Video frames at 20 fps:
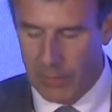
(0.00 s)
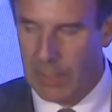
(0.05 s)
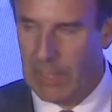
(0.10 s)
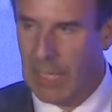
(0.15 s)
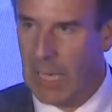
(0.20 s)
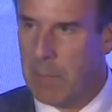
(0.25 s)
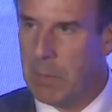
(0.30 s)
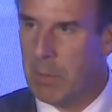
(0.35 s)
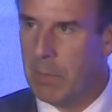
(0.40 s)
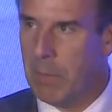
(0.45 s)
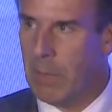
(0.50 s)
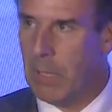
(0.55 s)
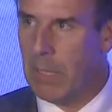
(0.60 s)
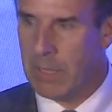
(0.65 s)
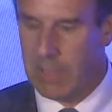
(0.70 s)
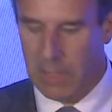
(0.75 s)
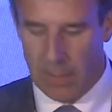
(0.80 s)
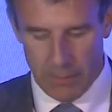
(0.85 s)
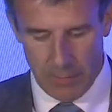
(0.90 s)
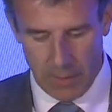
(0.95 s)

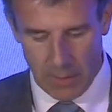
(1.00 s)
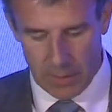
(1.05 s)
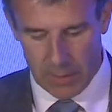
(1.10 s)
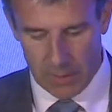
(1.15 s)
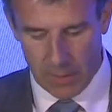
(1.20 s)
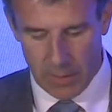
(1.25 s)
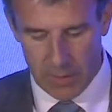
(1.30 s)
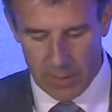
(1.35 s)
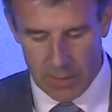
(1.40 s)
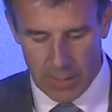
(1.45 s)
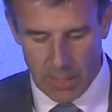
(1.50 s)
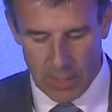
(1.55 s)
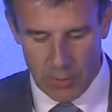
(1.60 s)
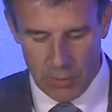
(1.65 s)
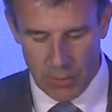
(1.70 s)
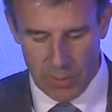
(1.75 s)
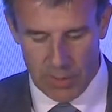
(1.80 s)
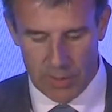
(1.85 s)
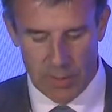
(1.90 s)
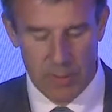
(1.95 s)
capability of the
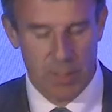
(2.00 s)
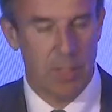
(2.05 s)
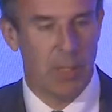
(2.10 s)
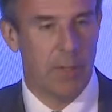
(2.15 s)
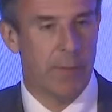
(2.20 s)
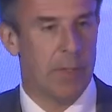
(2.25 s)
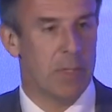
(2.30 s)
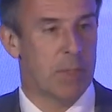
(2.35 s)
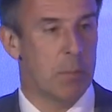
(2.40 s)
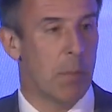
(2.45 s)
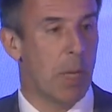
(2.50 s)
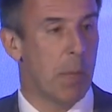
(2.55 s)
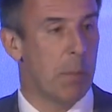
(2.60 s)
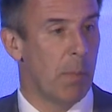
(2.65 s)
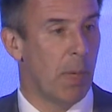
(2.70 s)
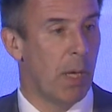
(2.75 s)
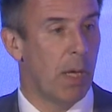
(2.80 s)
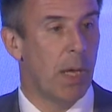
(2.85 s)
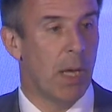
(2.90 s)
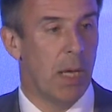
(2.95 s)
association to serve its member